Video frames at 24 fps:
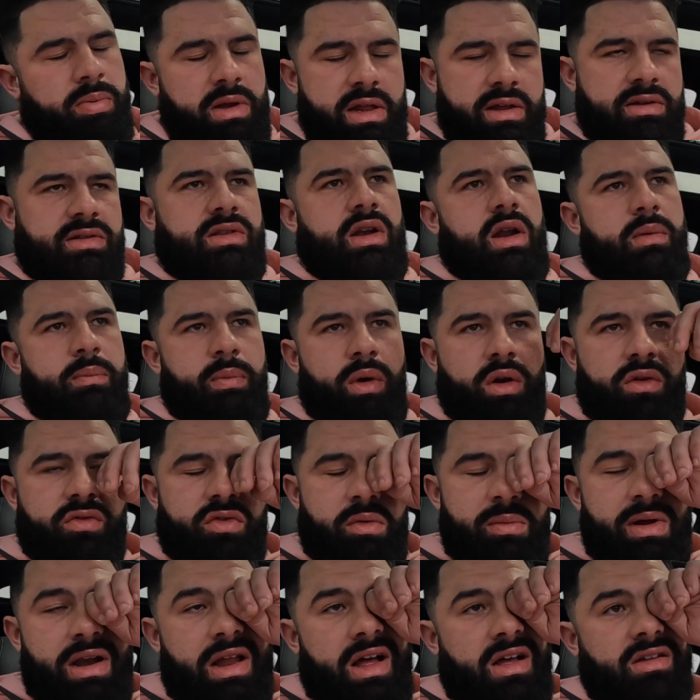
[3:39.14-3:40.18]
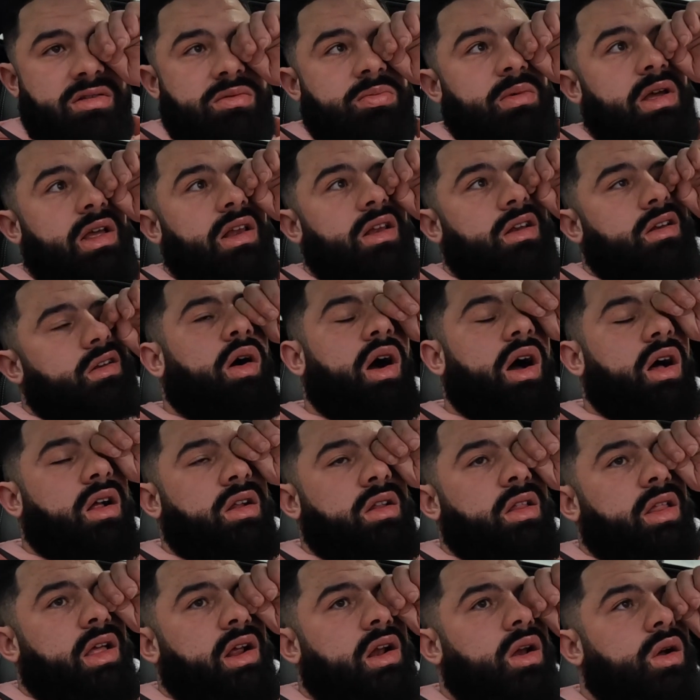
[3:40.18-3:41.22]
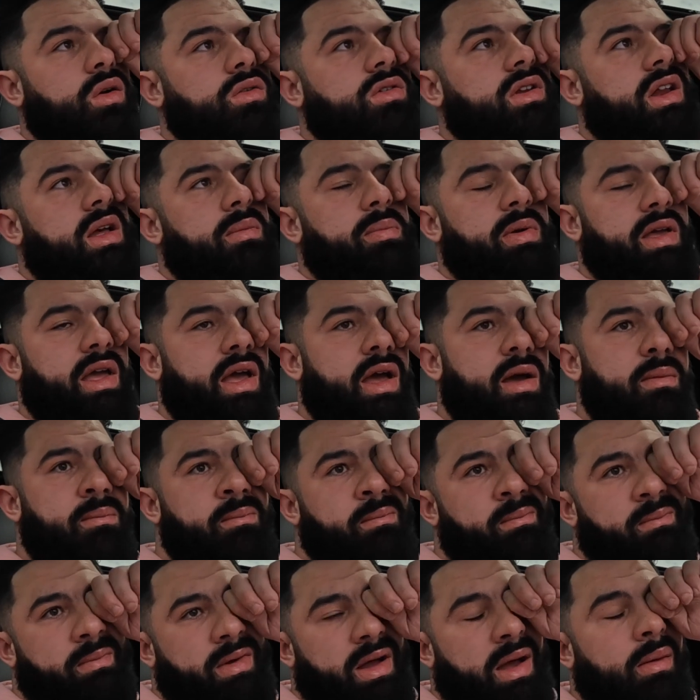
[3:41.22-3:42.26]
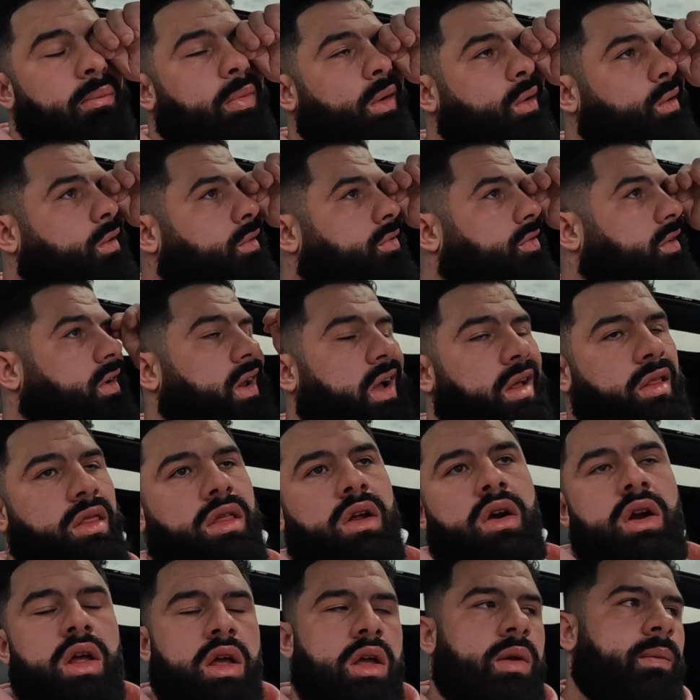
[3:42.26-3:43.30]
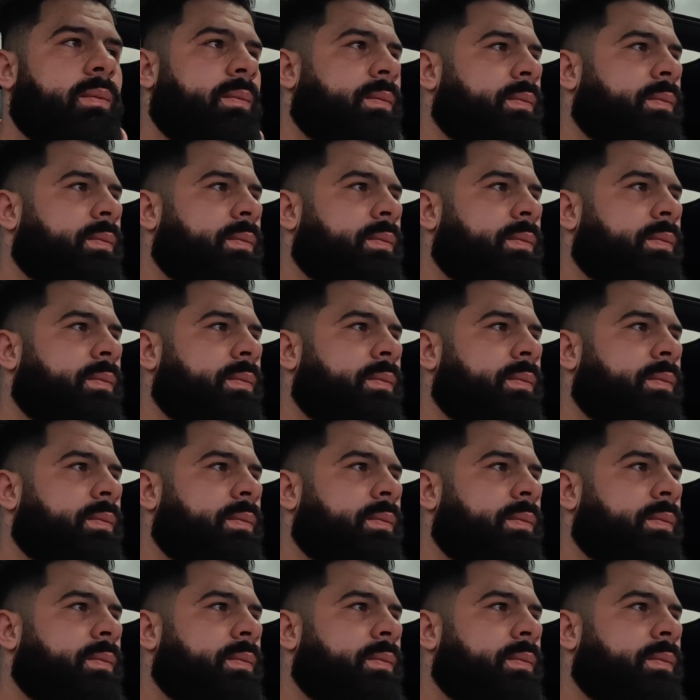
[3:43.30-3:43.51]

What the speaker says: the place that I booked for my last meal, well, they close at 8 PM. I booked it for 9:30.